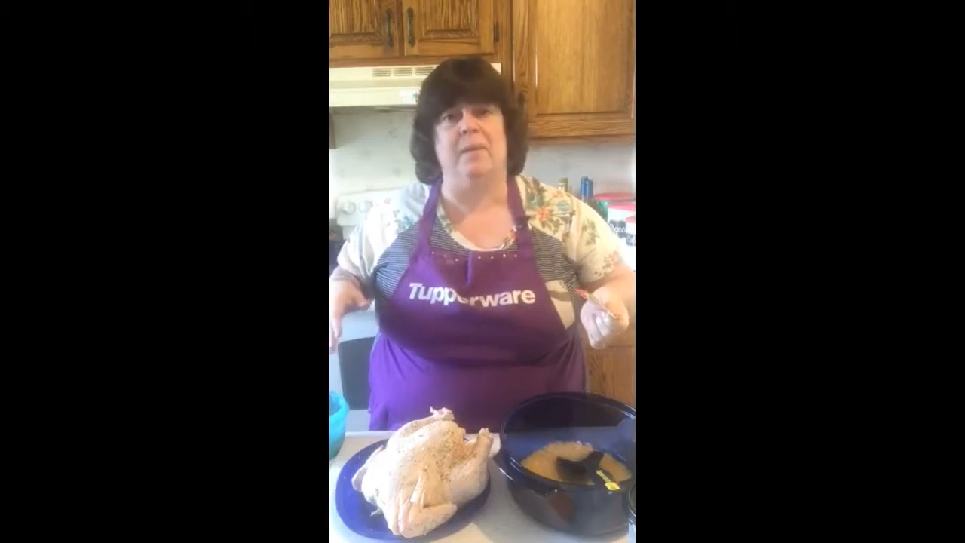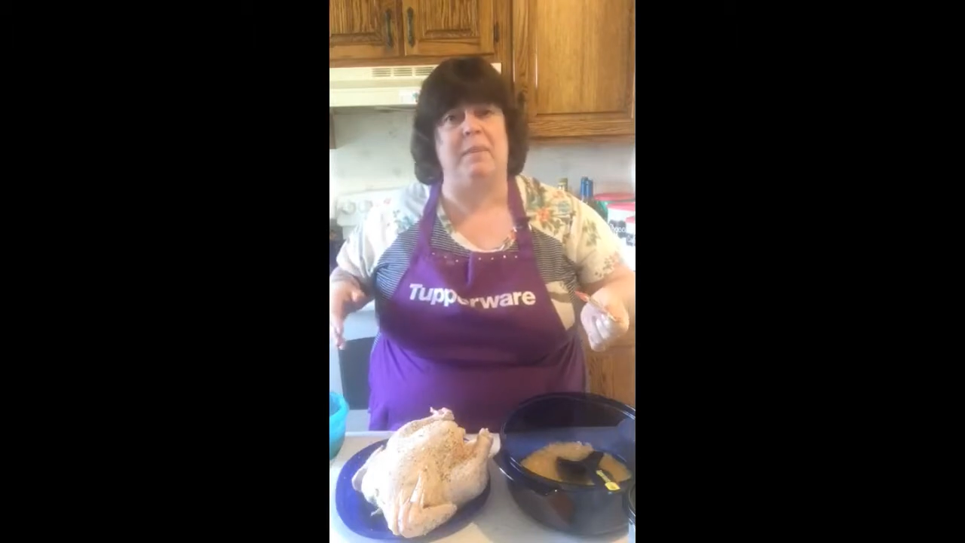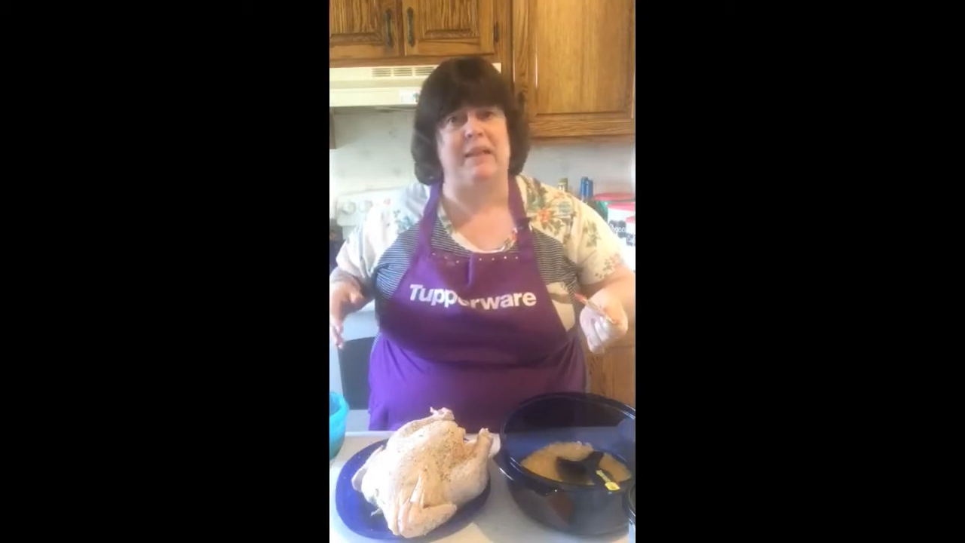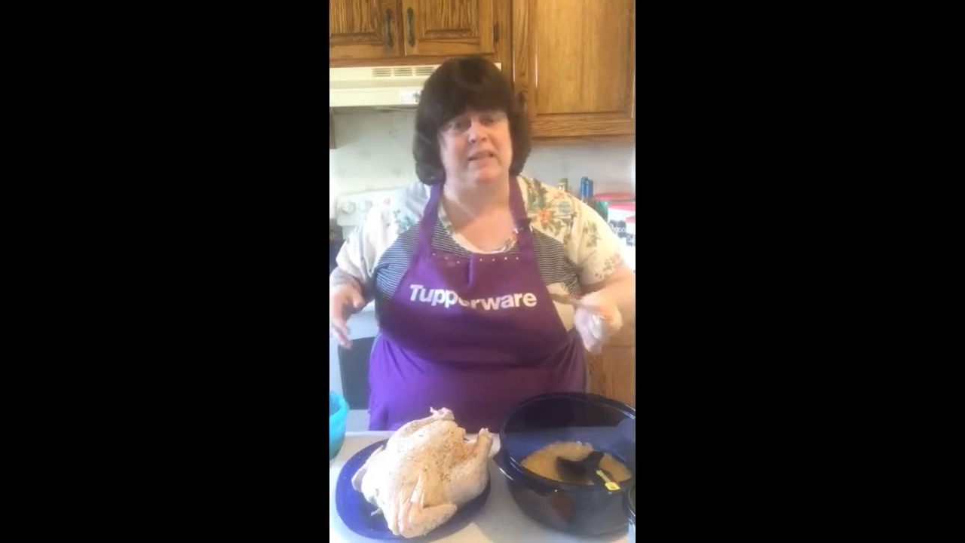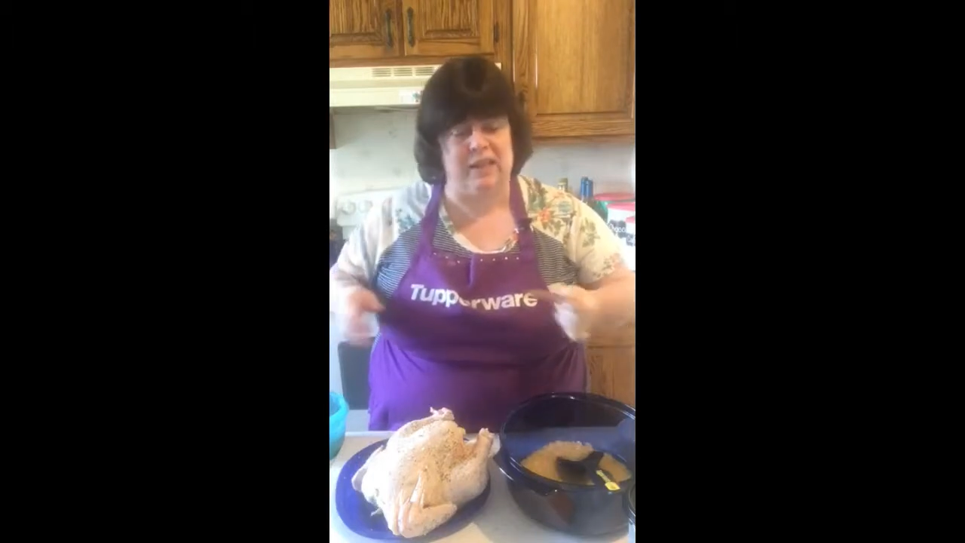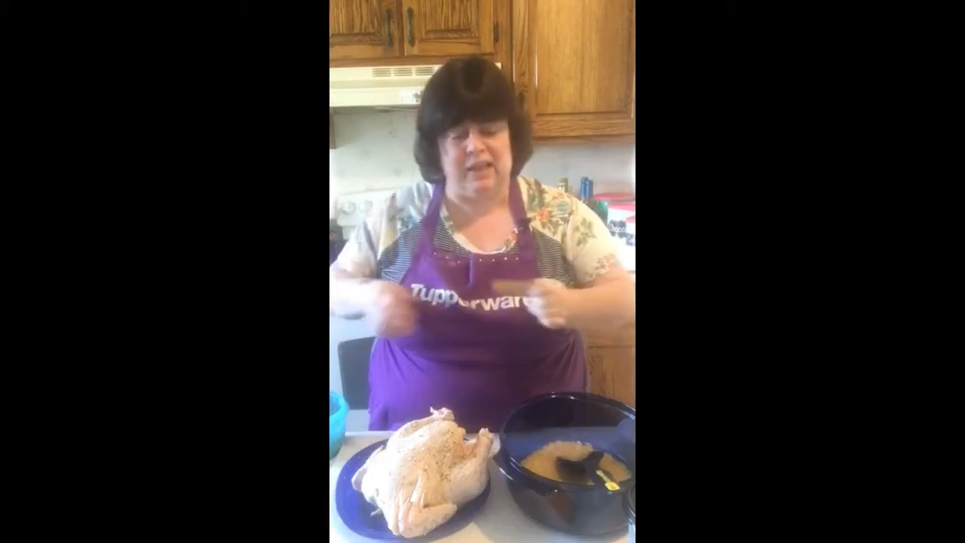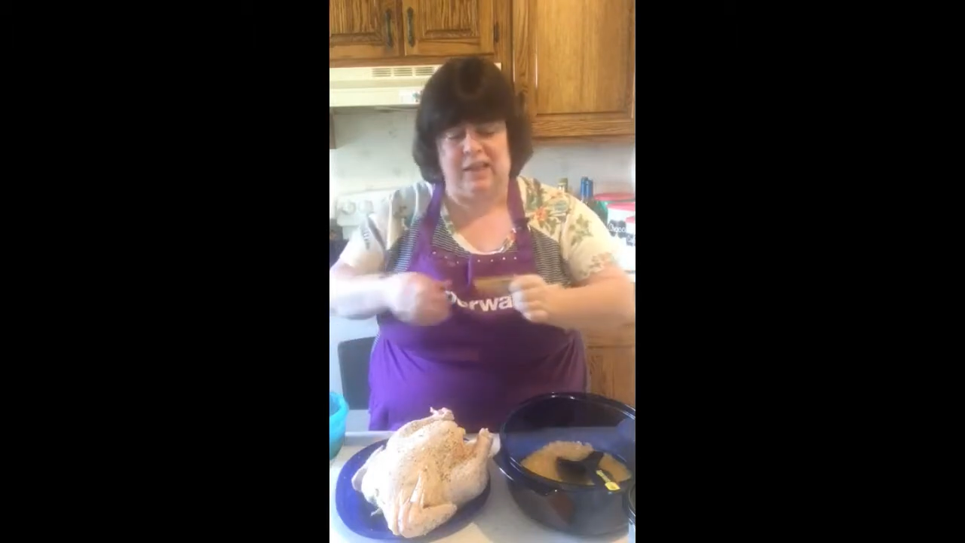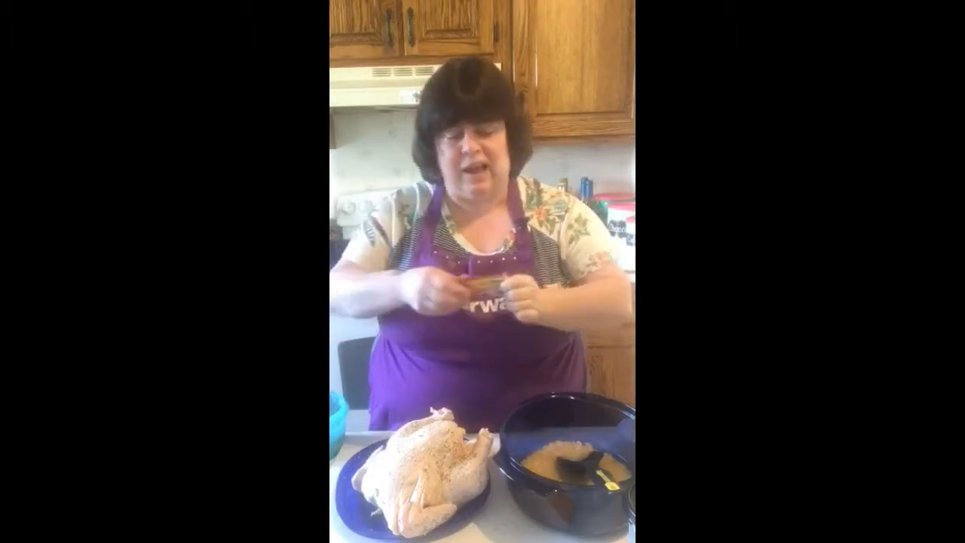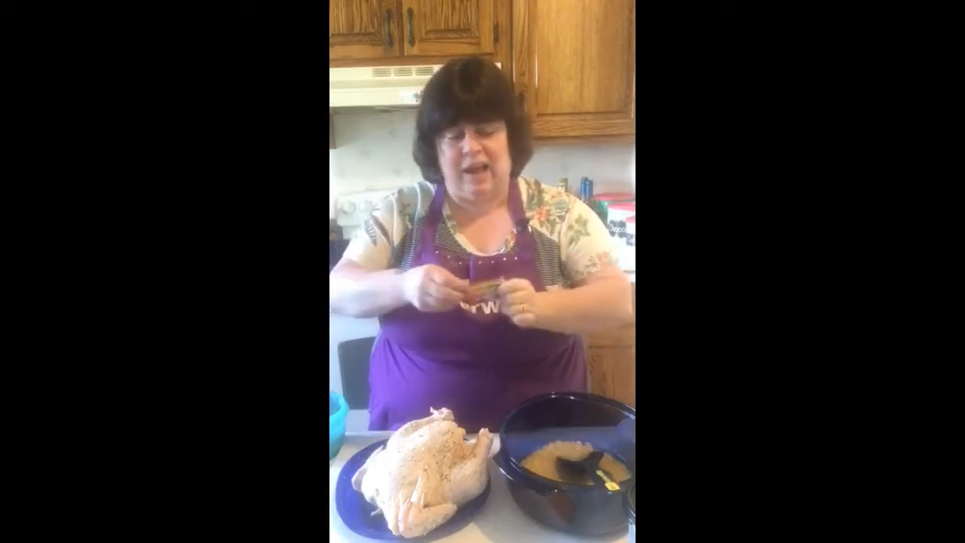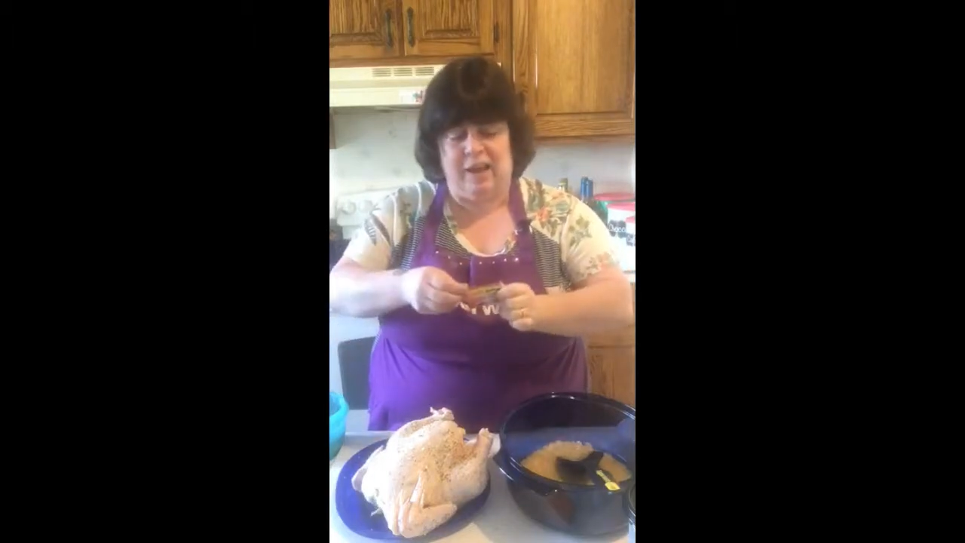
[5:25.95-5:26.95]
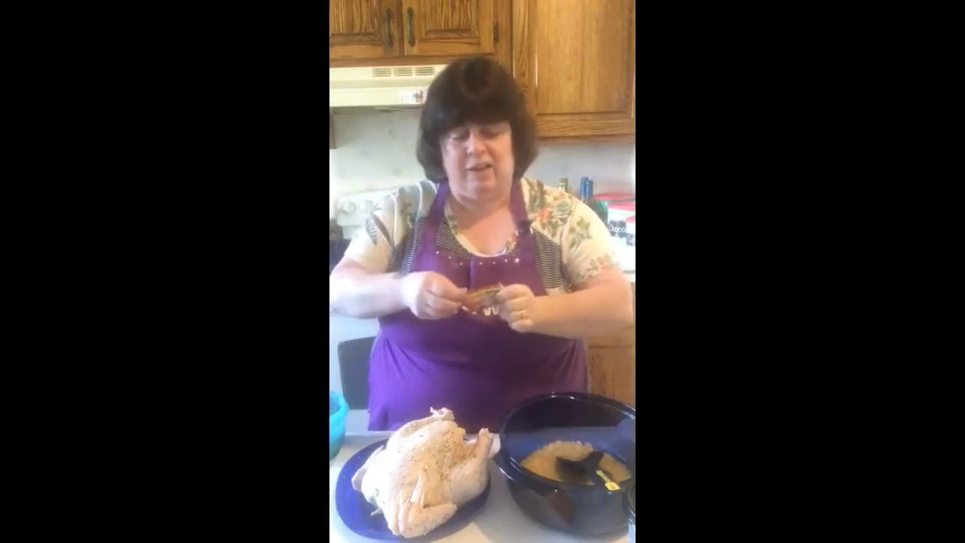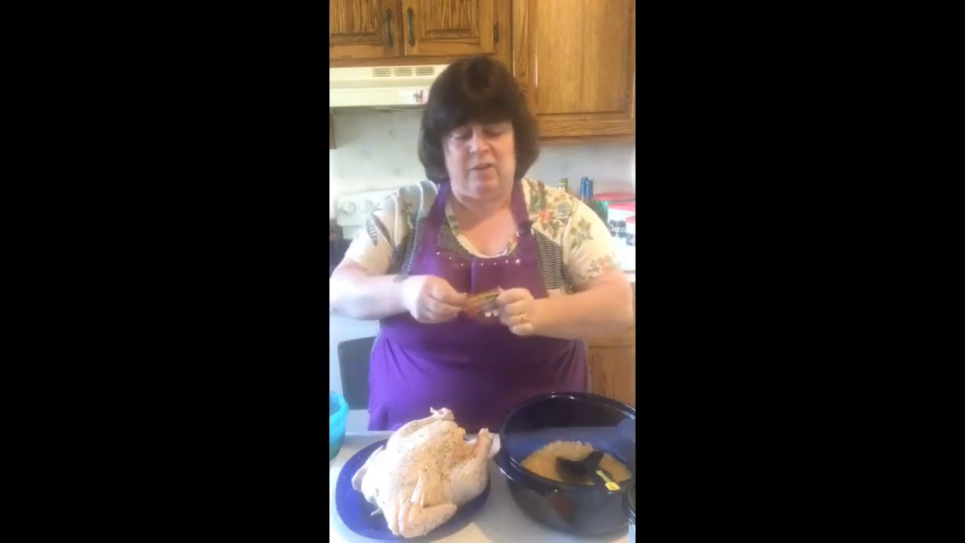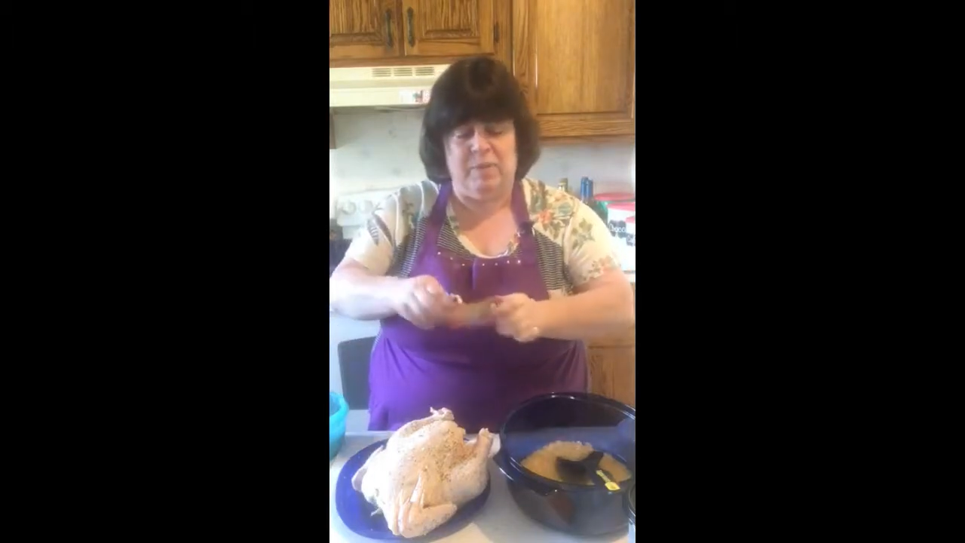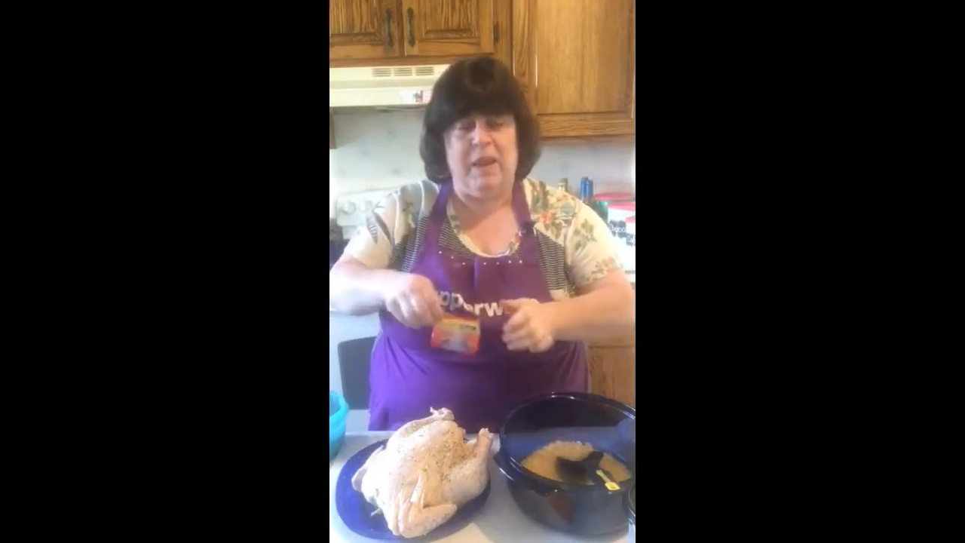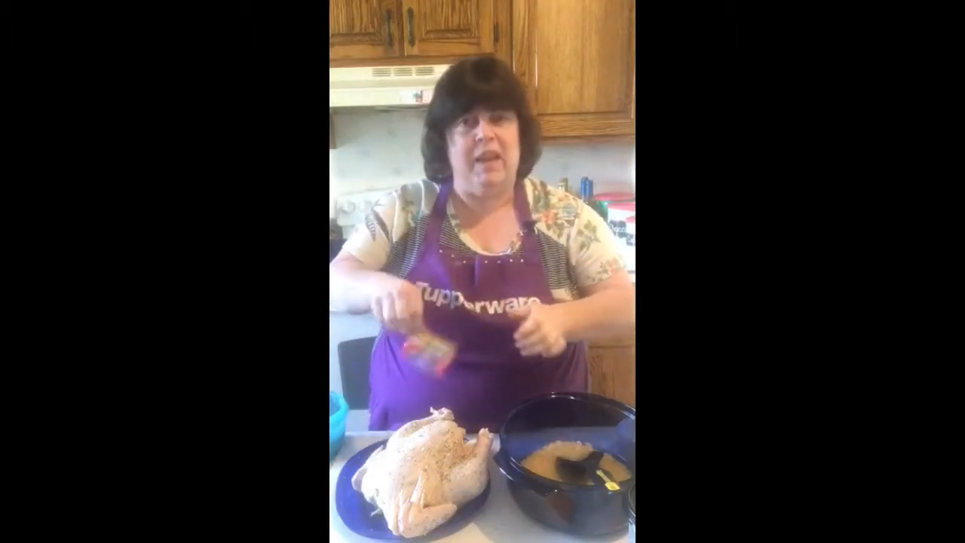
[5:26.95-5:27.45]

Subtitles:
Mexican aisle.